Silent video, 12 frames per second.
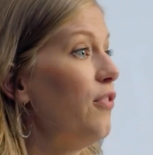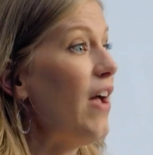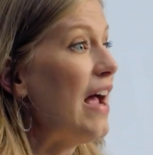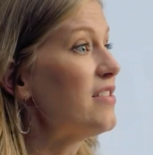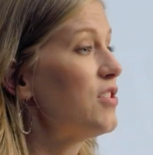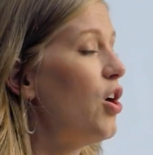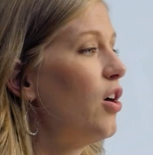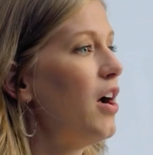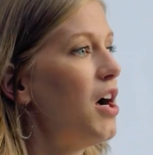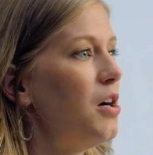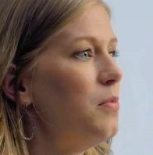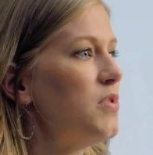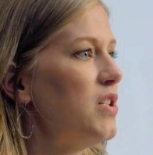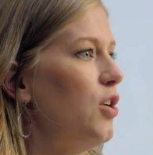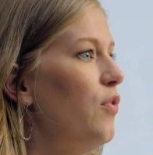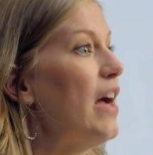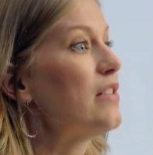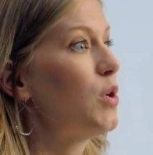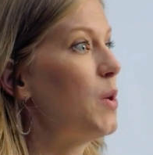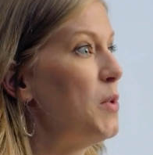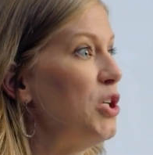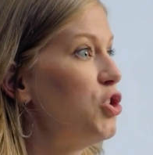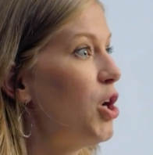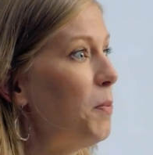a fast song comes, you know, that's when I'm
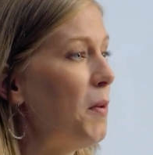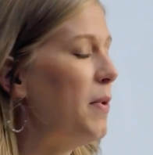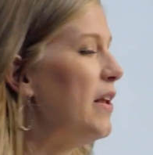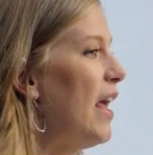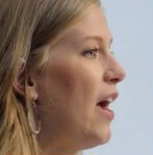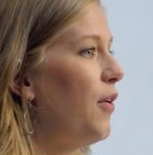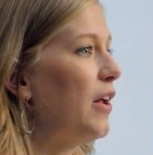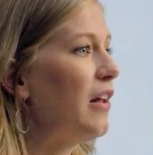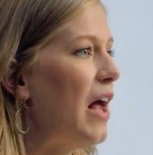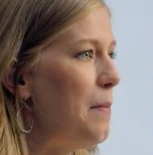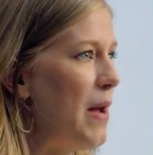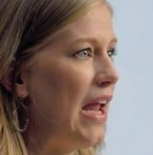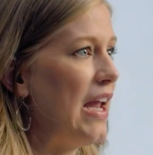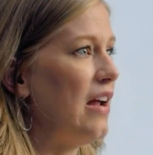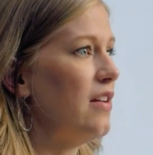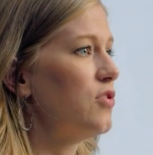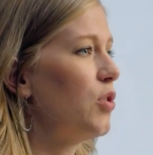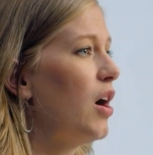going to jump up and down and clap my hands.